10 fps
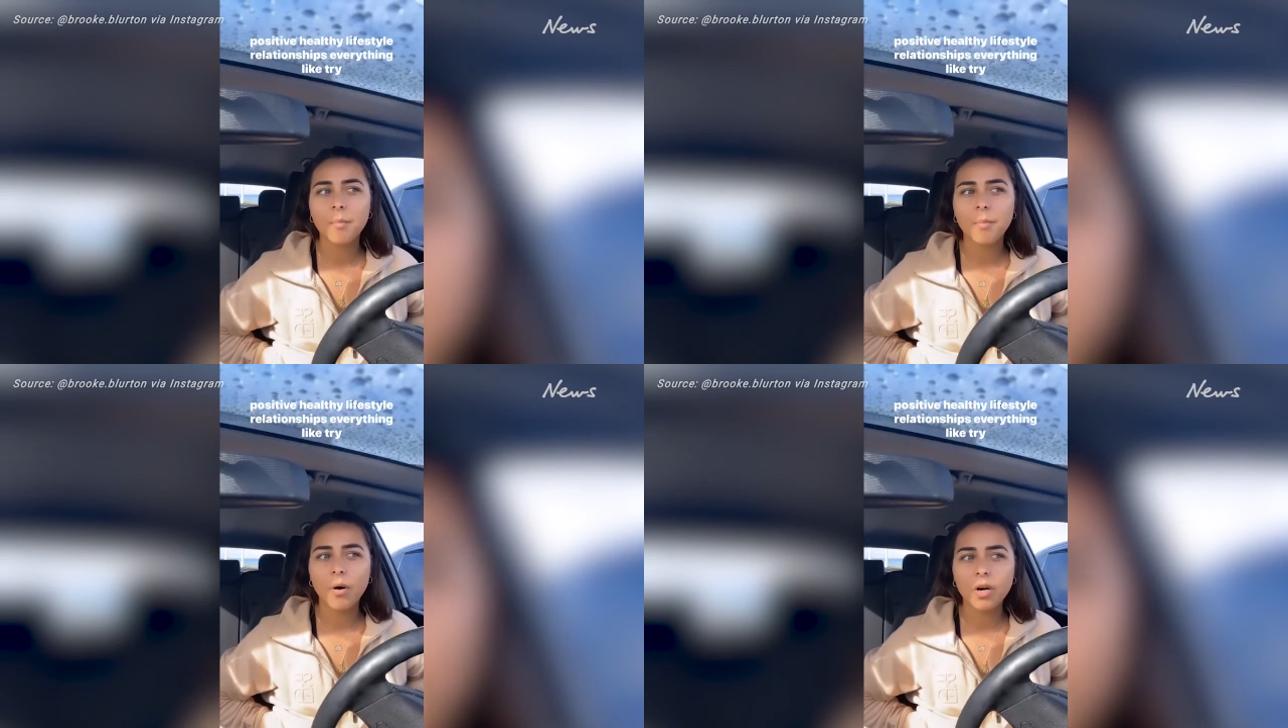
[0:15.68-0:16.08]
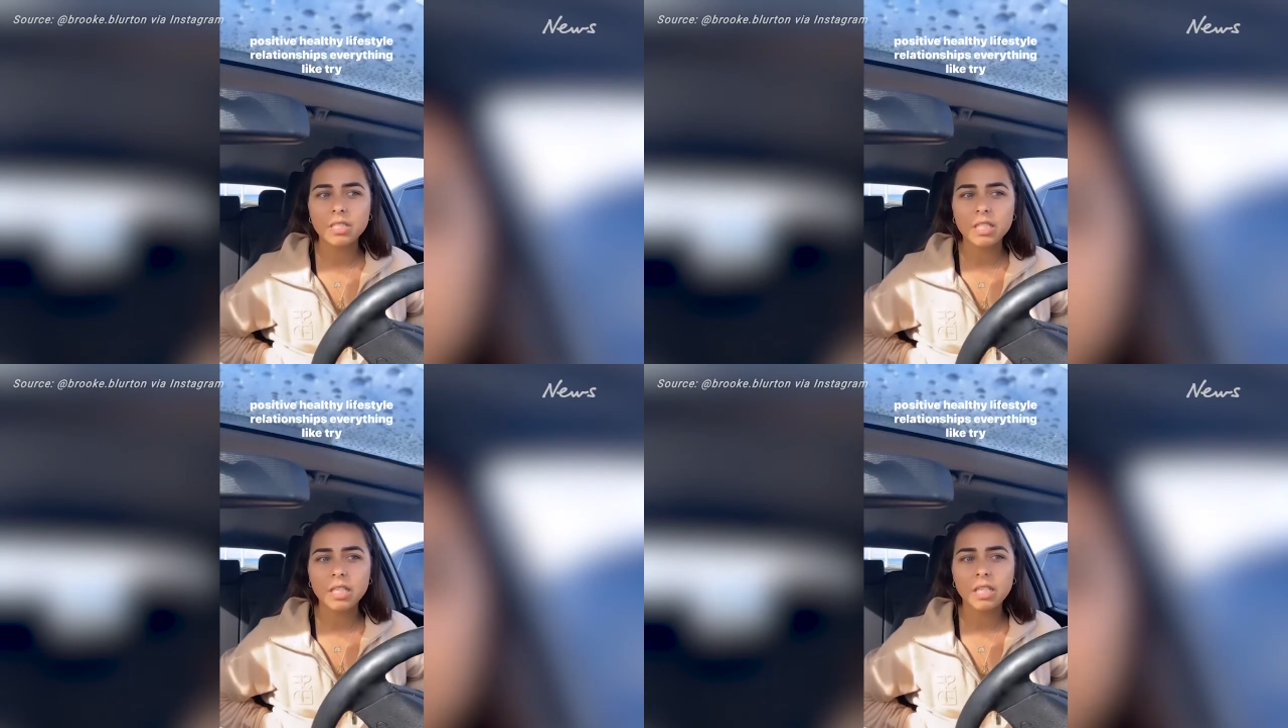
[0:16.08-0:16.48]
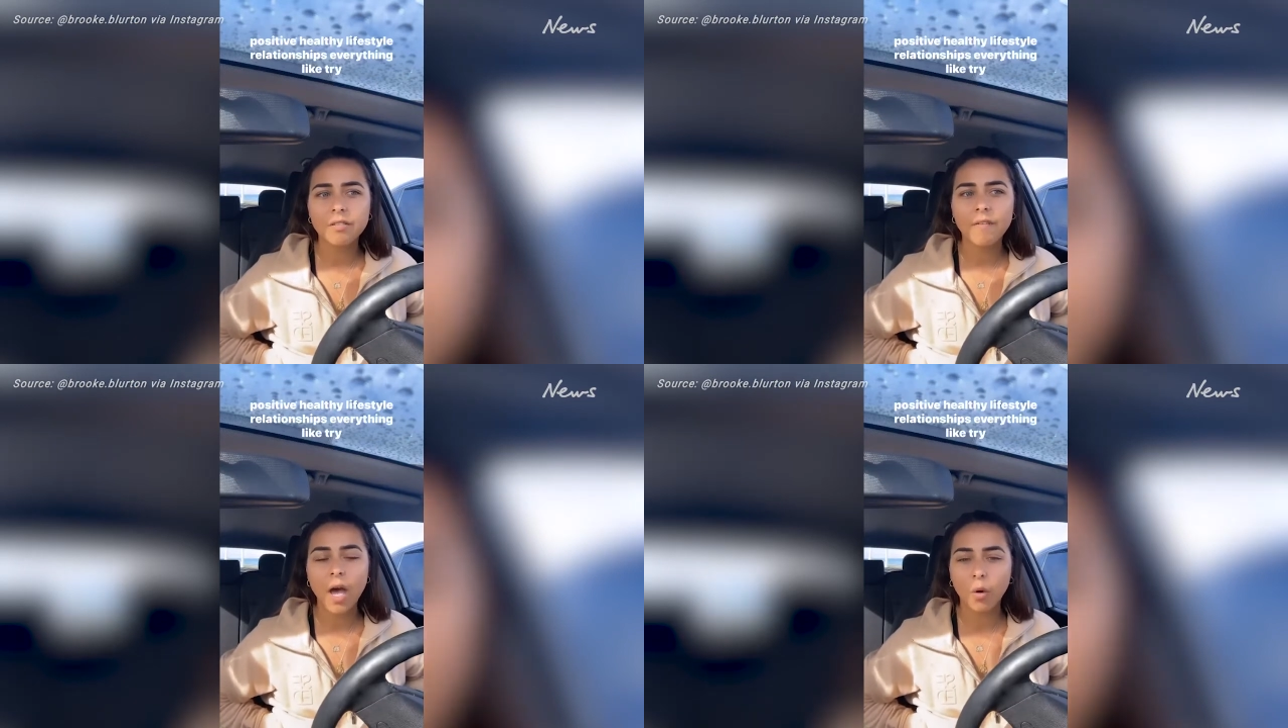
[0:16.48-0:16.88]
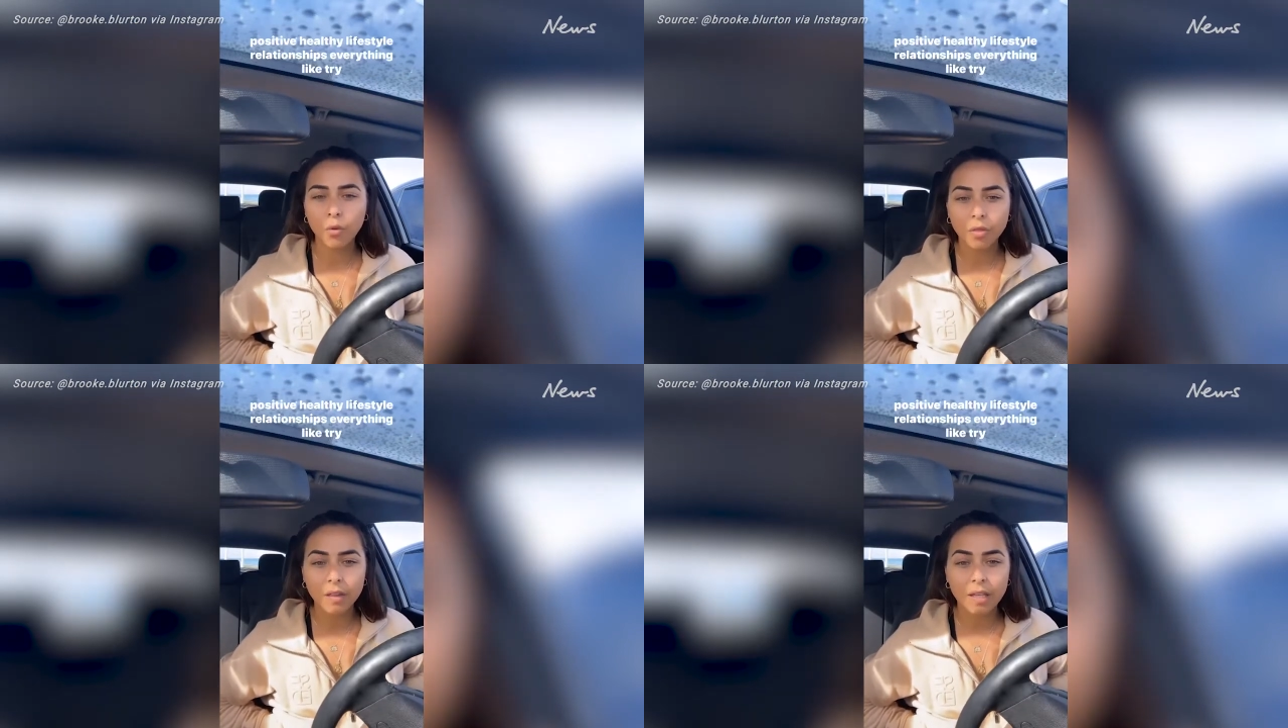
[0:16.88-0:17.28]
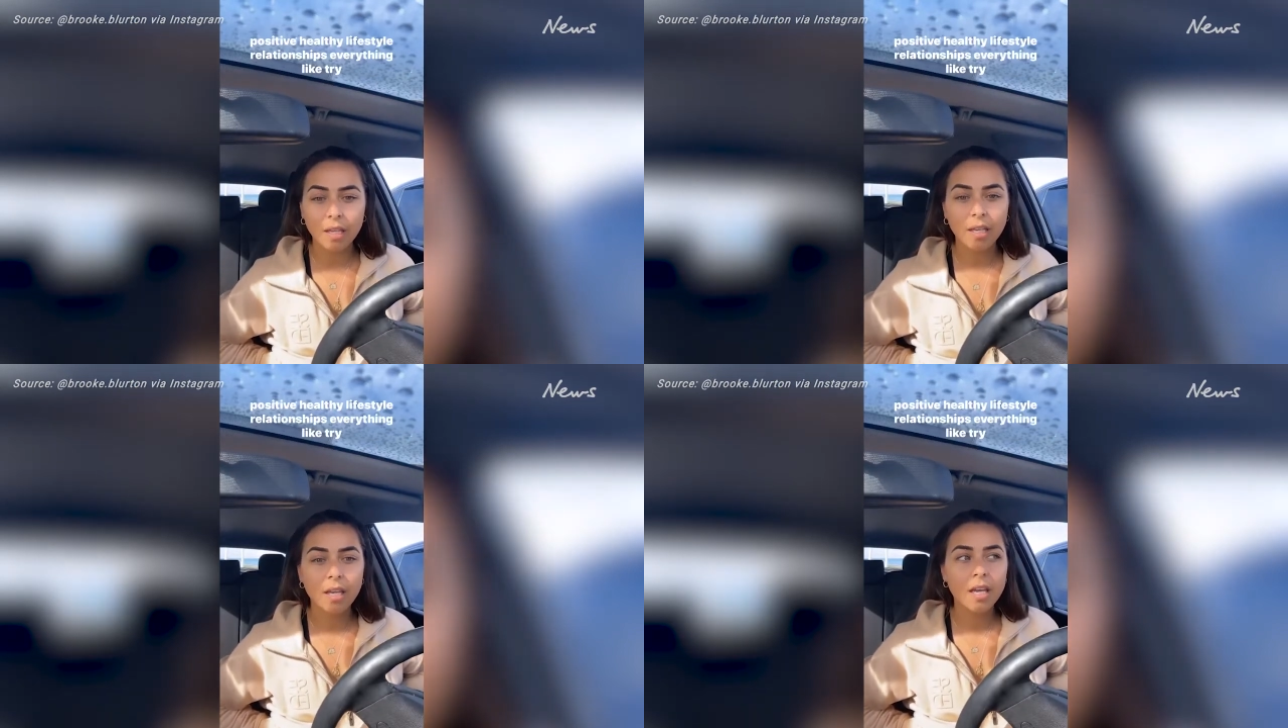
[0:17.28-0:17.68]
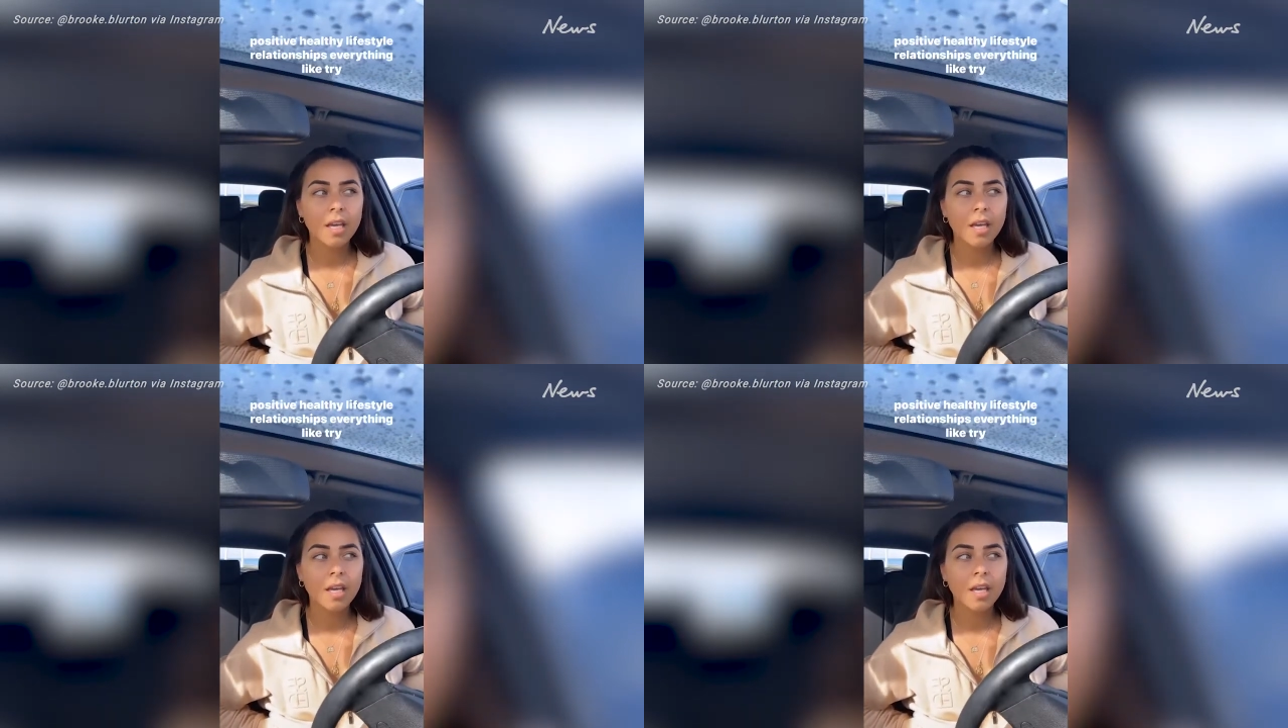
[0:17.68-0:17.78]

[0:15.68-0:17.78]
positive, healthy